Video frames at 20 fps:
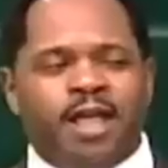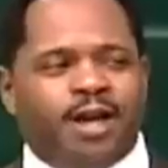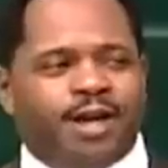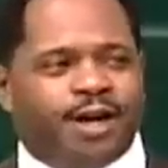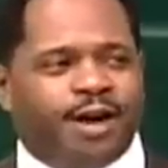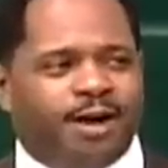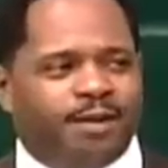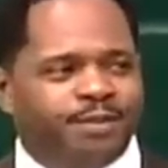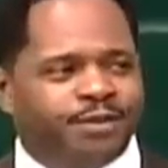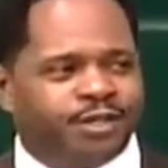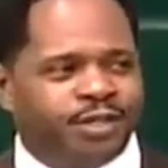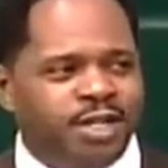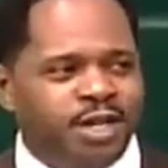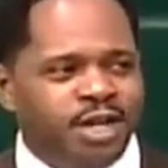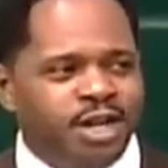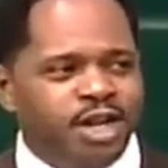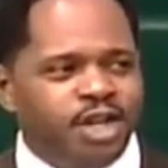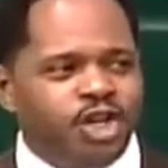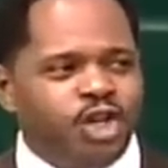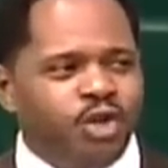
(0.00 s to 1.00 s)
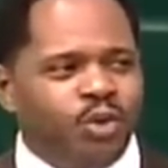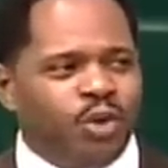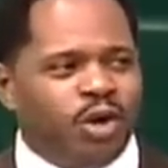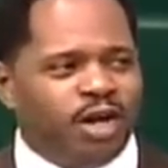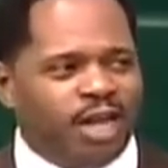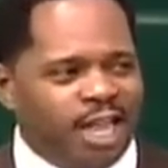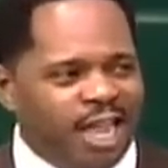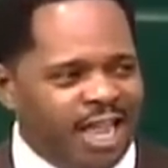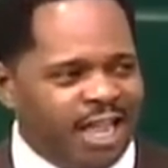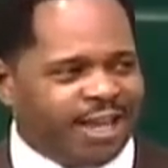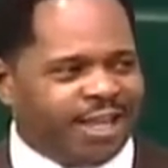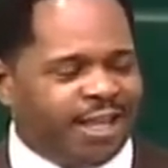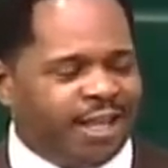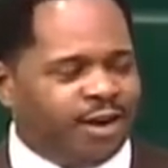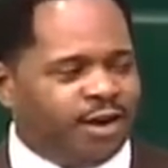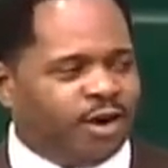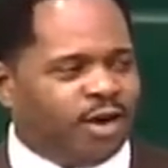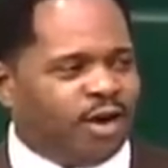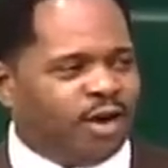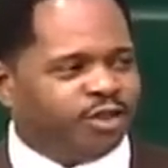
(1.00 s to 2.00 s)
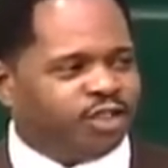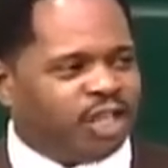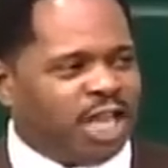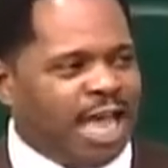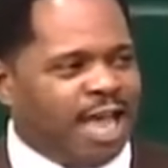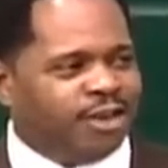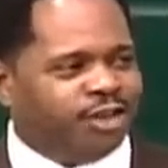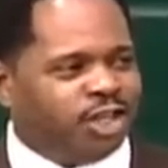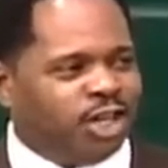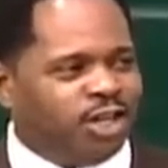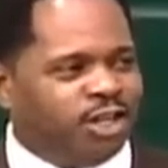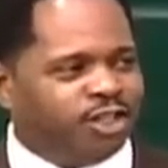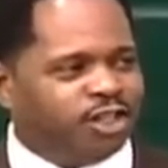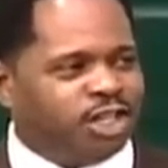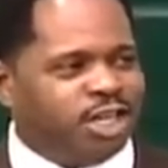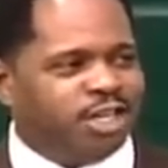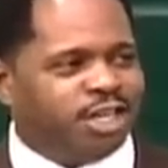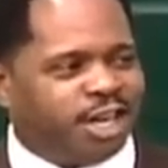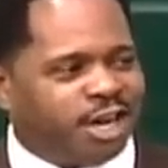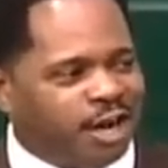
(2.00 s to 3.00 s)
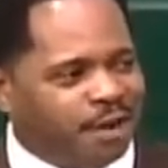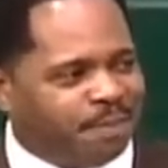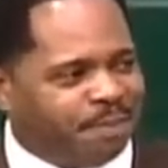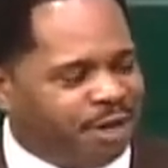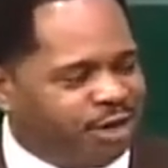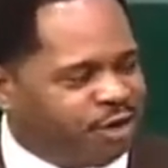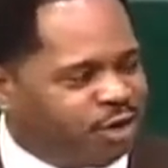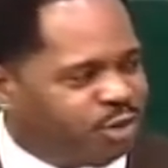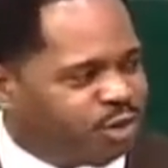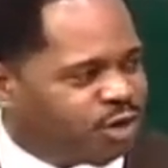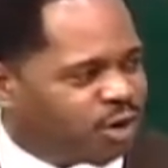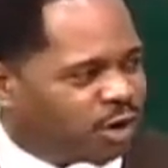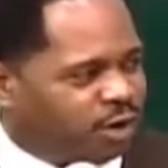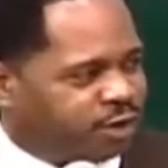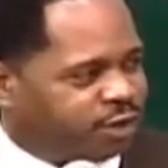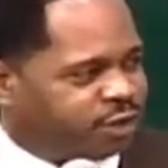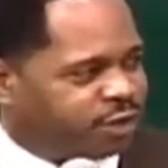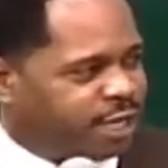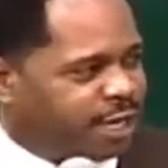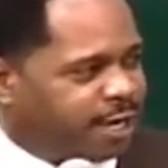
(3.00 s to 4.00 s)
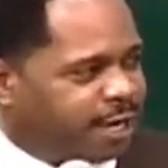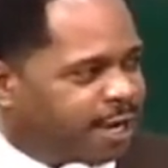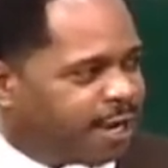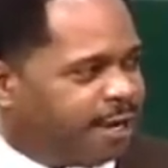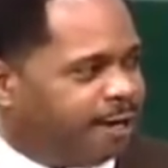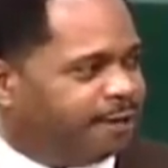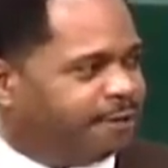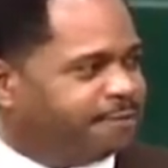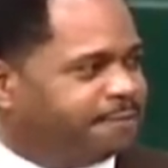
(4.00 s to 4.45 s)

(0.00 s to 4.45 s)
hiccups, you will hick in Los Angeles and cup in New York City.